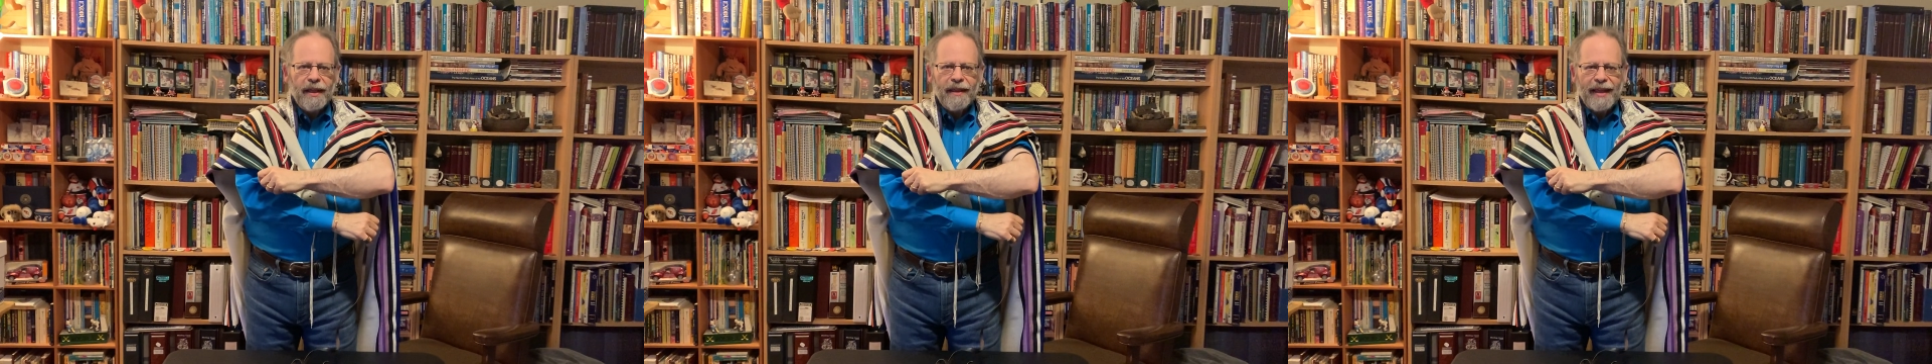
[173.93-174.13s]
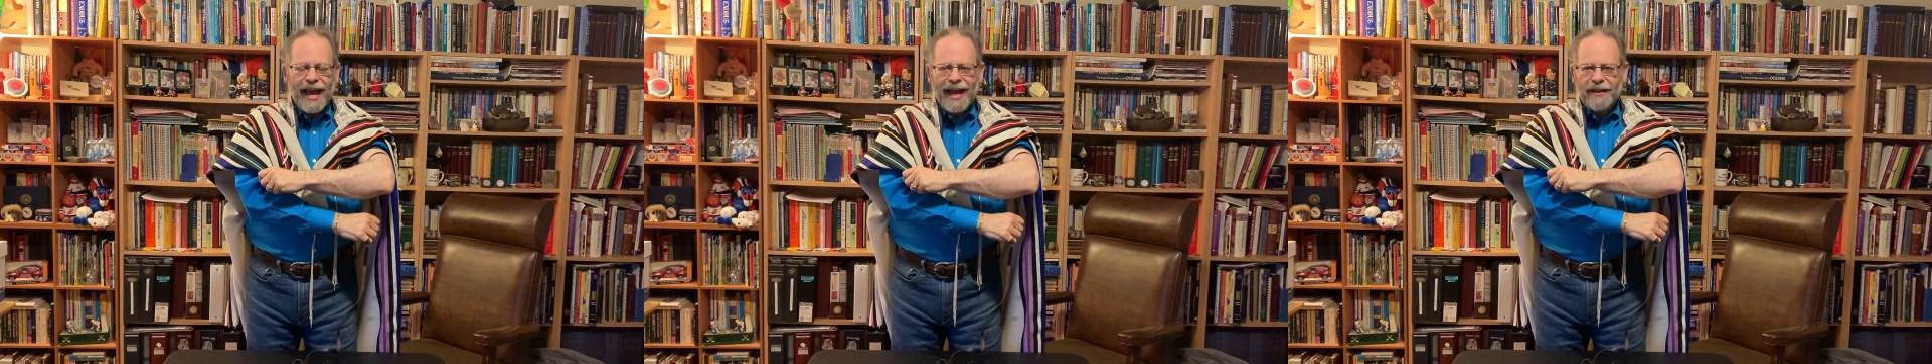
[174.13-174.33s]

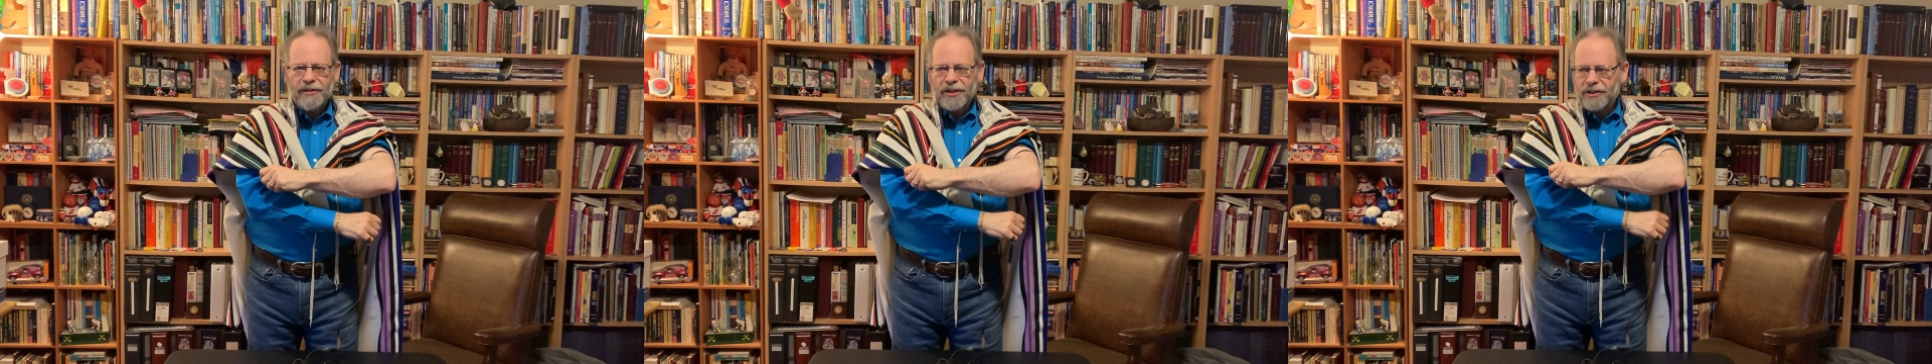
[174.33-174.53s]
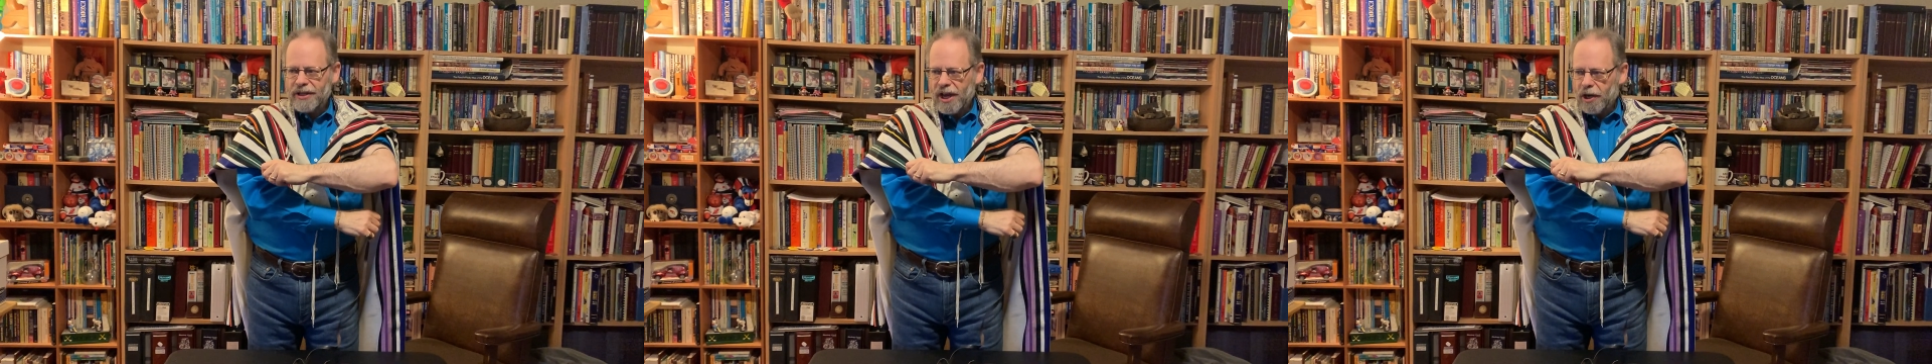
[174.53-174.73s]
That
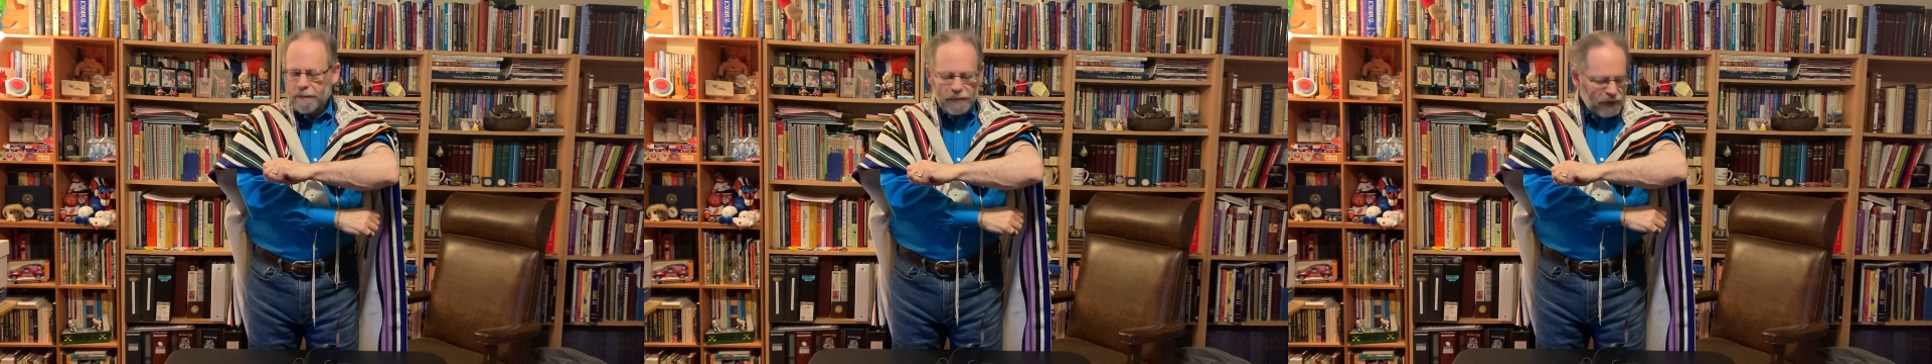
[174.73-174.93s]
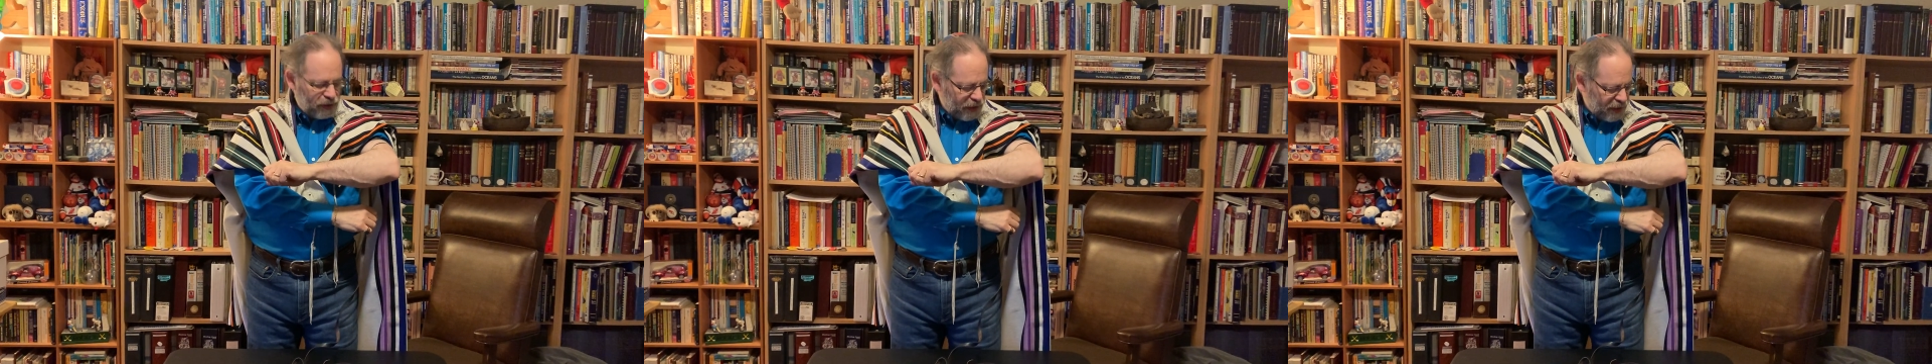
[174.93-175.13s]
just
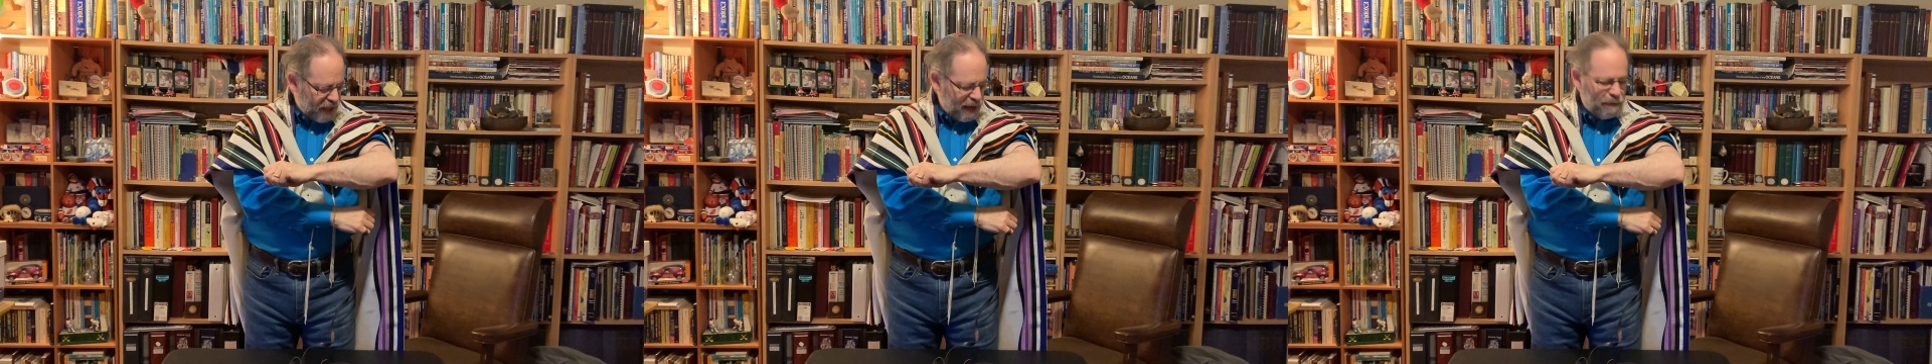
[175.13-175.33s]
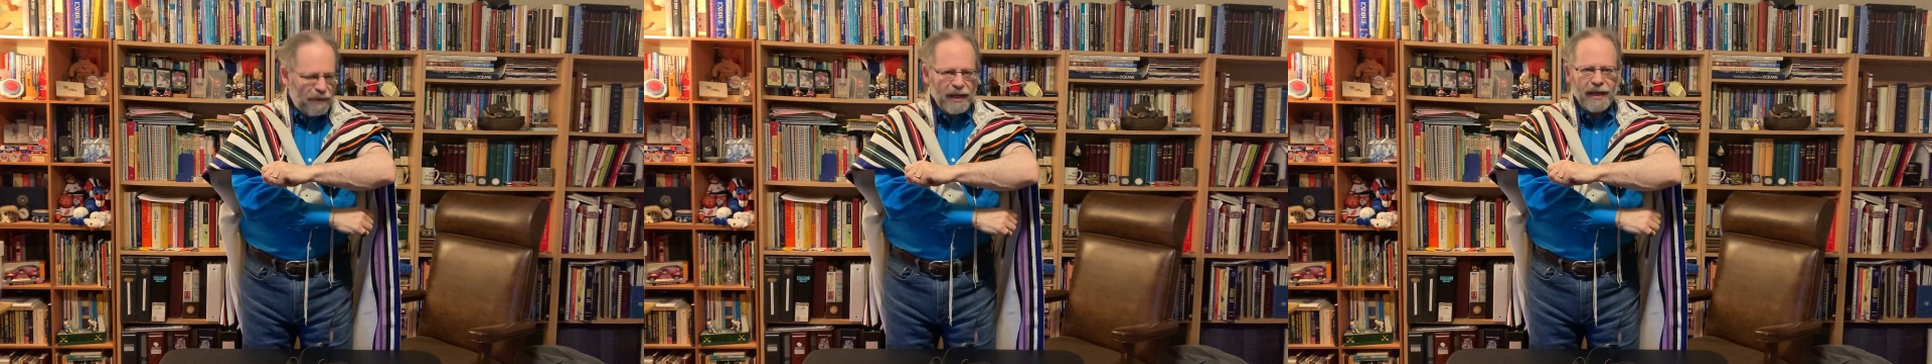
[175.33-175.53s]
helps
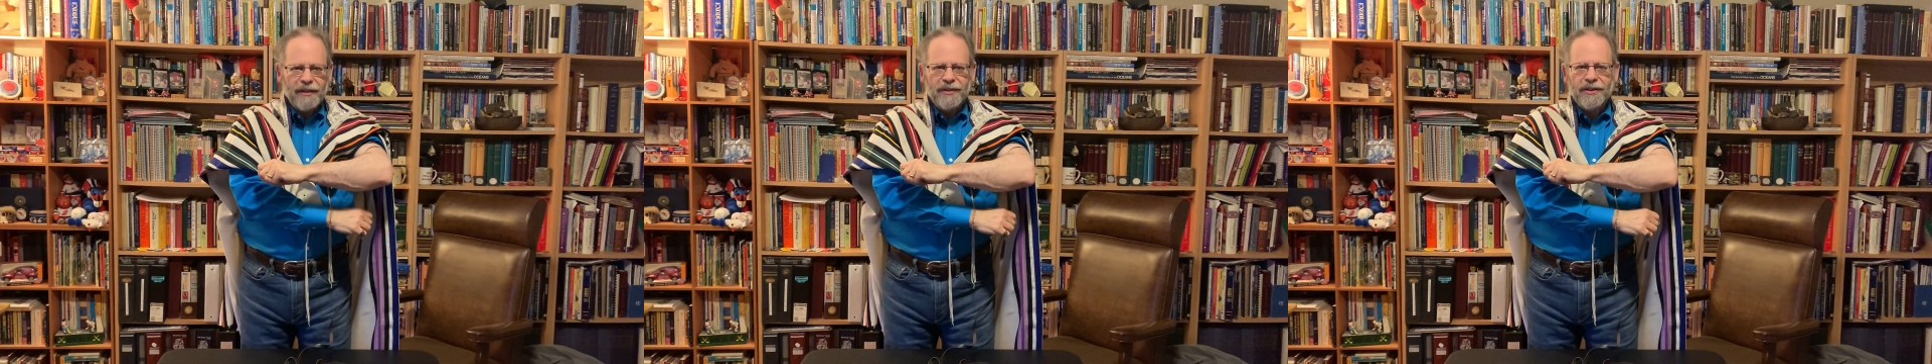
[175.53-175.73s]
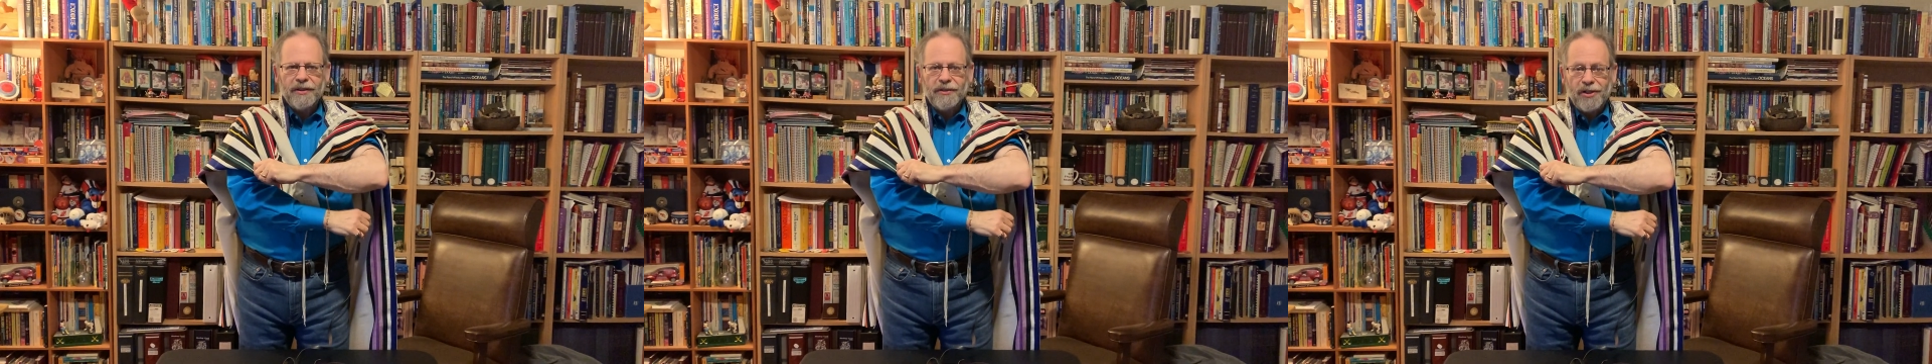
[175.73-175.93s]
keep things